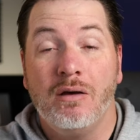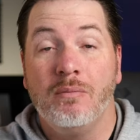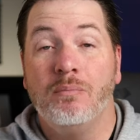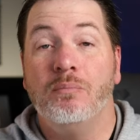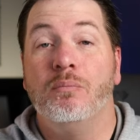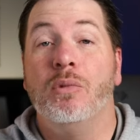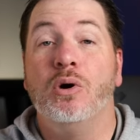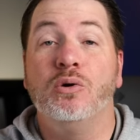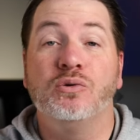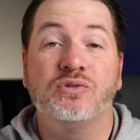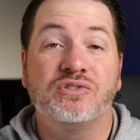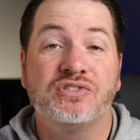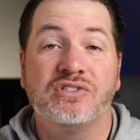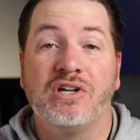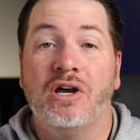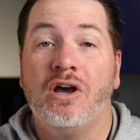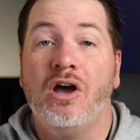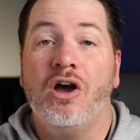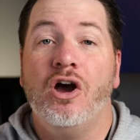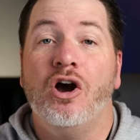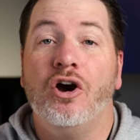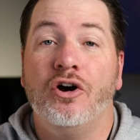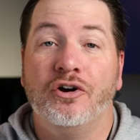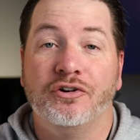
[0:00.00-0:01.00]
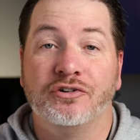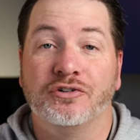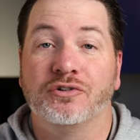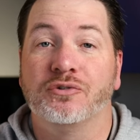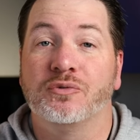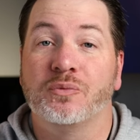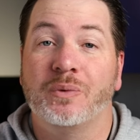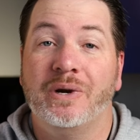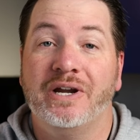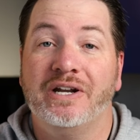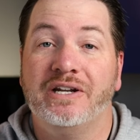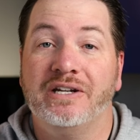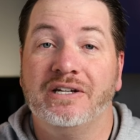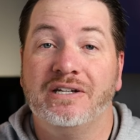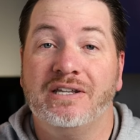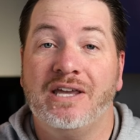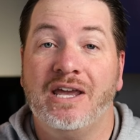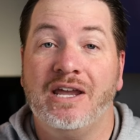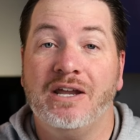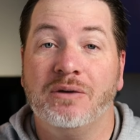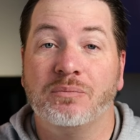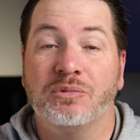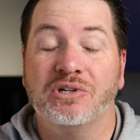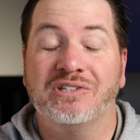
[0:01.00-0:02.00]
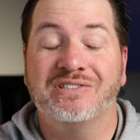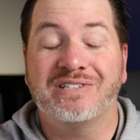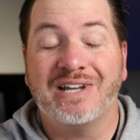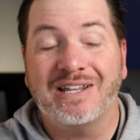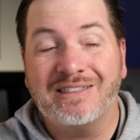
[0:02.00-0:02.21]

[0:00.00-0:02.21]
most underrated cameras.